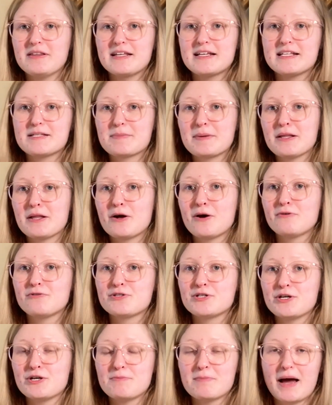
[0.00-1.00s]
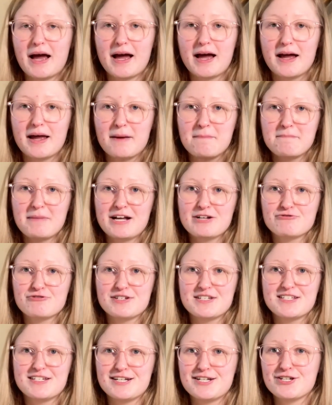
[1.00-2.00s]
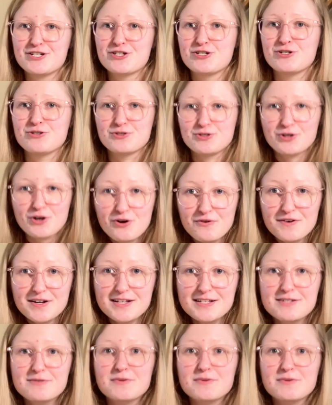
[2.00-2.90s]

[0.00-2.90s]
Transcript: links below to my mattress stitch tutorials,